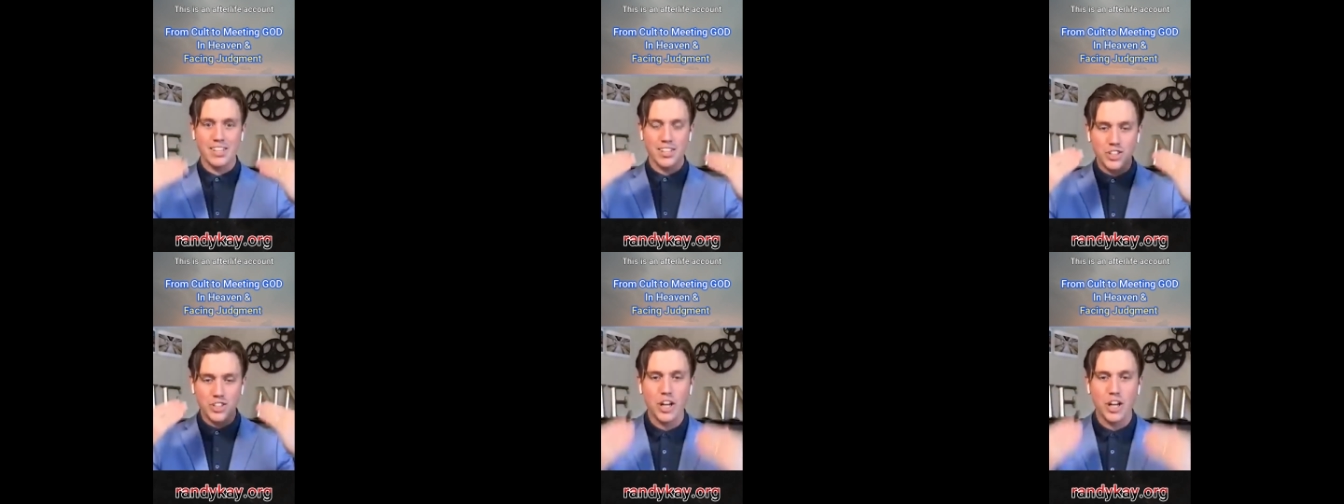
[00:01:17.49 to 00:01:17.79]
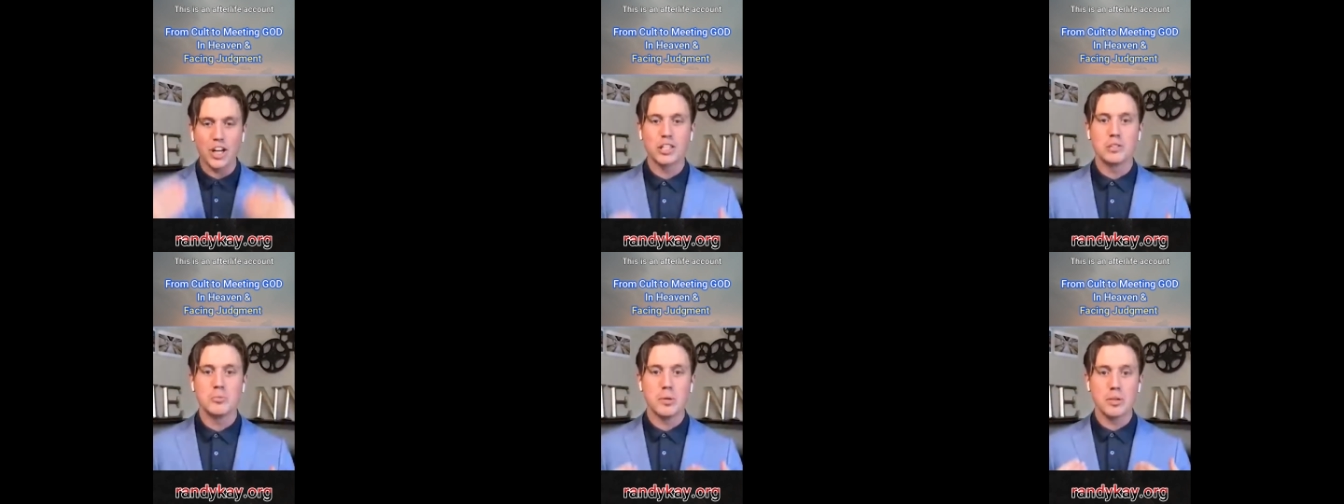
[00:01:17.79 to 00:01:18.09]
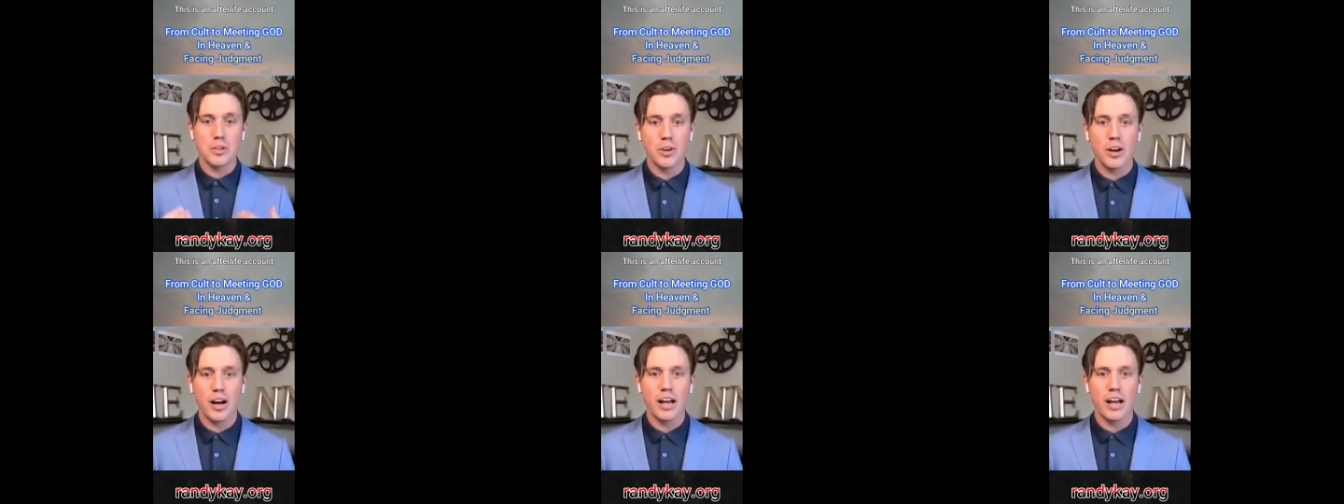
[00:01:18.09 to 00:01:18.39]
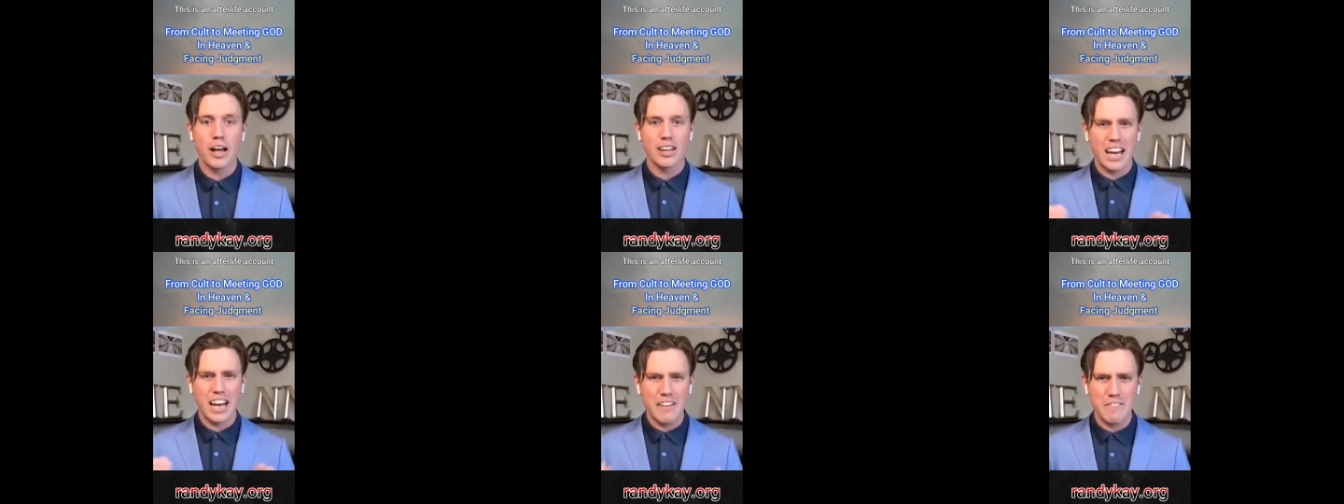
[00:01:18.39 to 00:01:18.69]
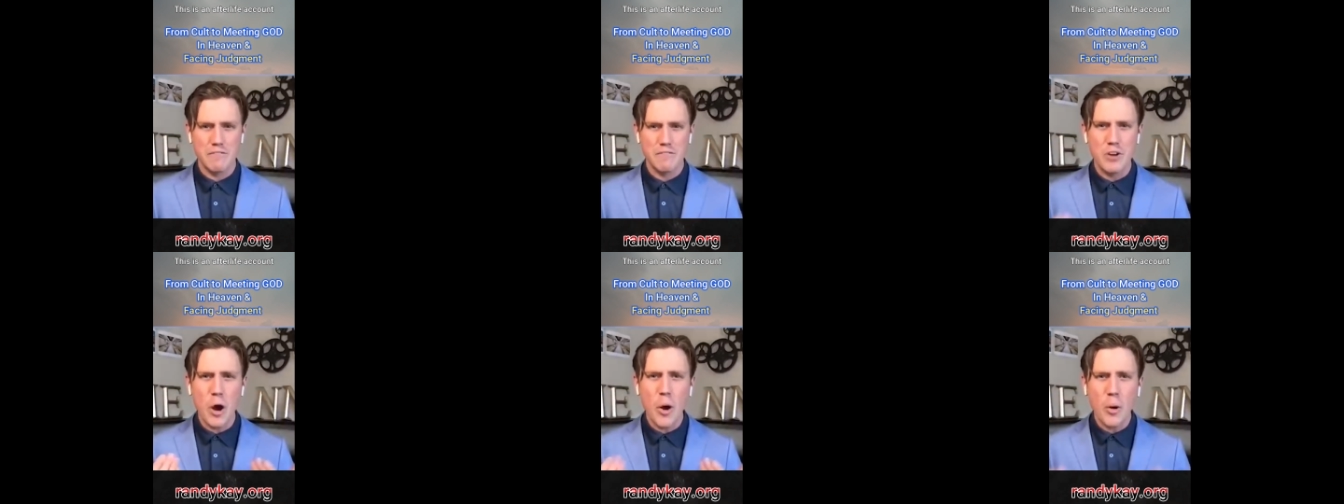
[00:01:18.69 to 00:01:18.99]
this judgmental God that
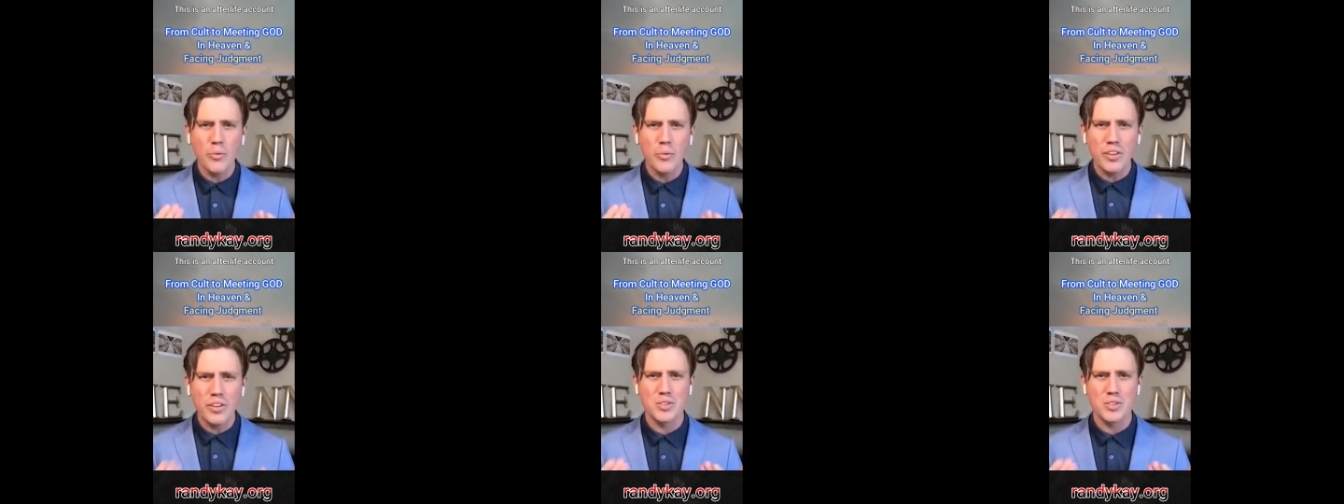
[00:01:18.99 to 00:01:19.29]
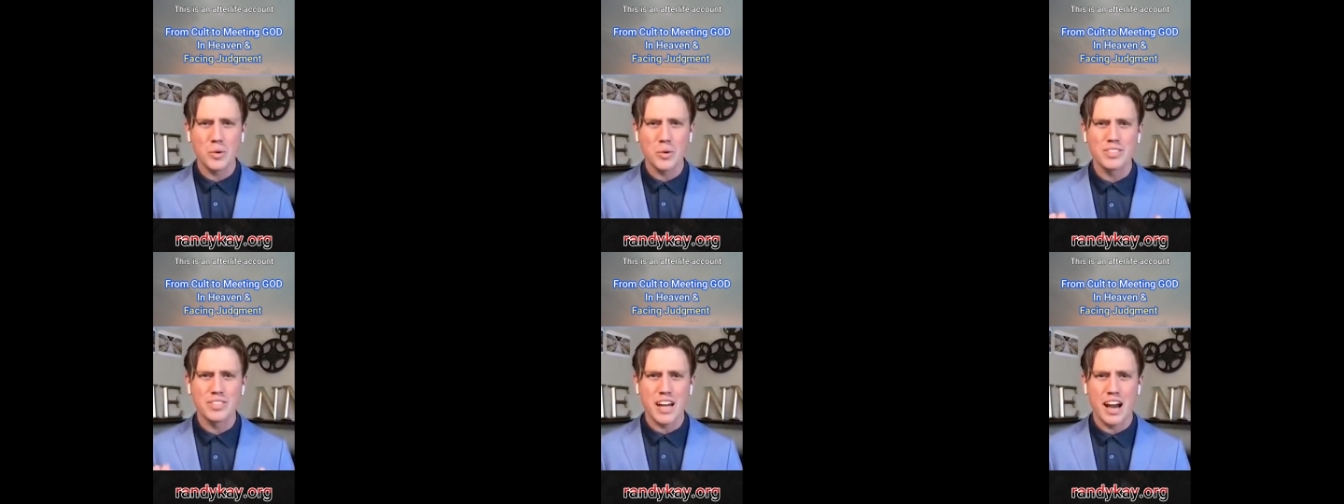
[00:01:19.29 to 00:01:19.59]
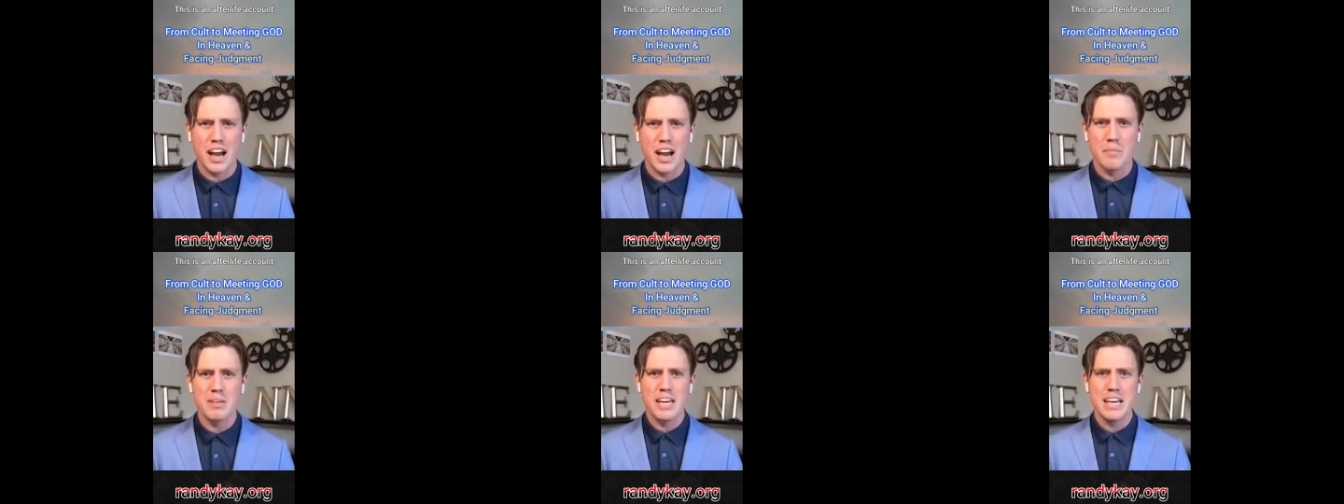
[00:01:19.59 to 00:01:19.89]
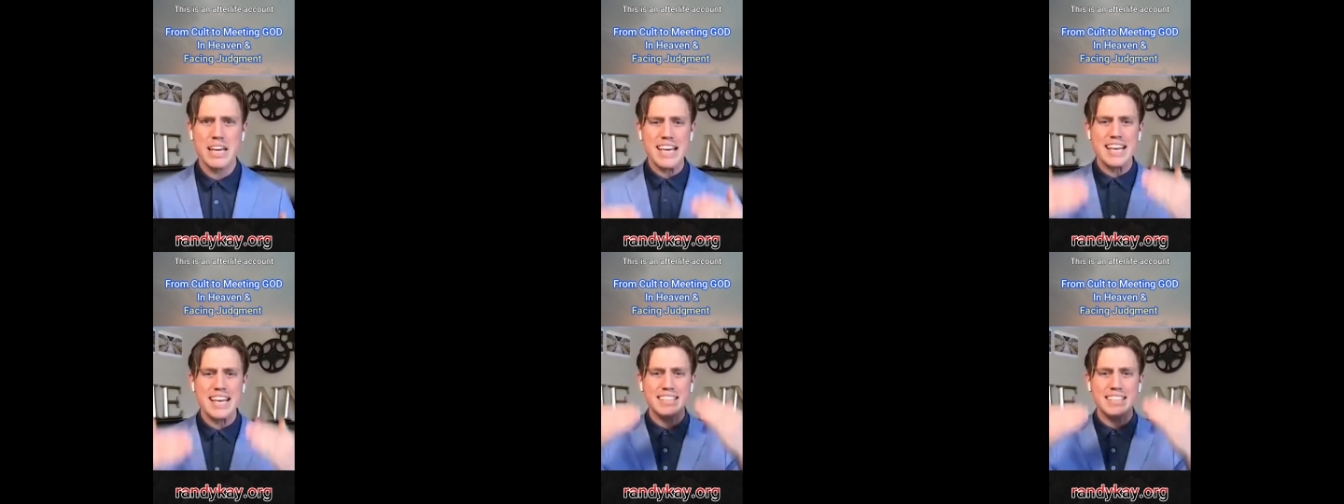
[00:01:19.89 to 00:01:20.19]
I've known this whole time.